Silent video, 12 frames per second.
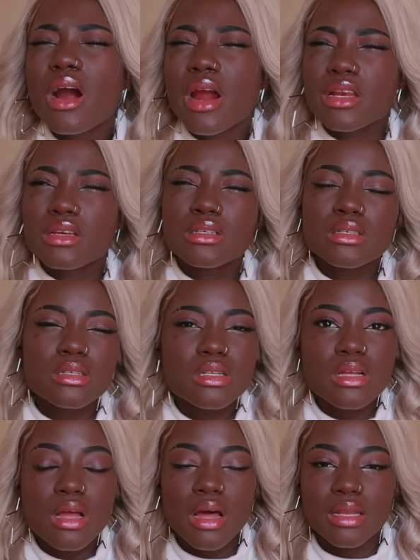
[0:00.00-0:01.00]

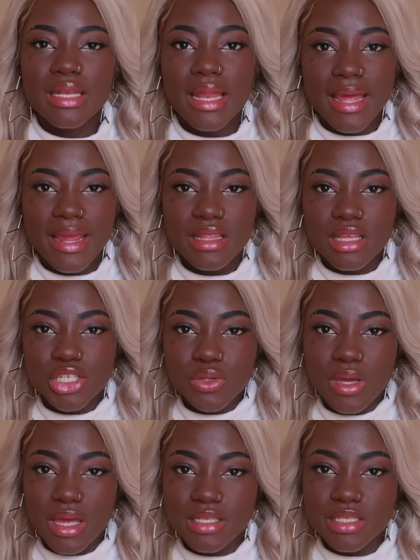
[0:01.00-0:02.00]
article online that
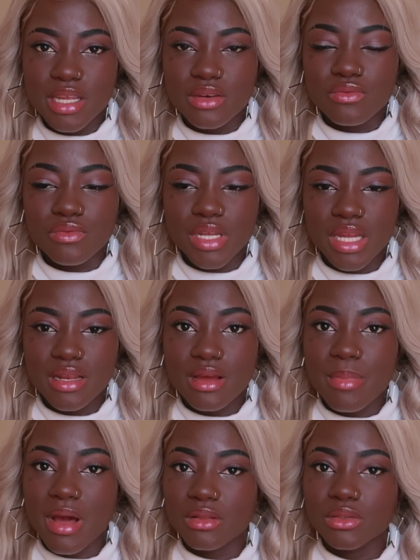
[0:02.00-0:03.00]
you guys can read
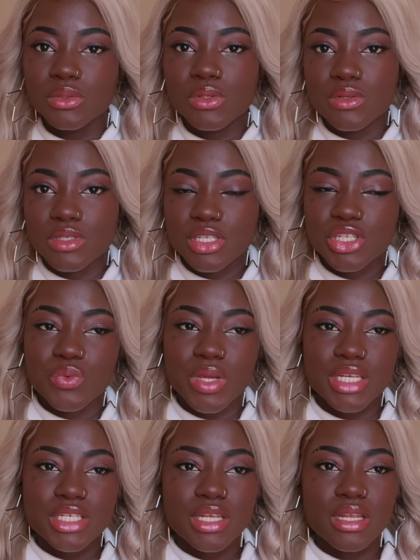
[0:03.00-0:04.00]
about the whole
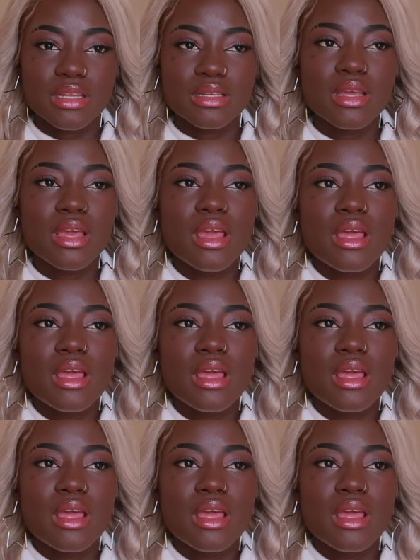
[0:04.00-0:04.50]
situation.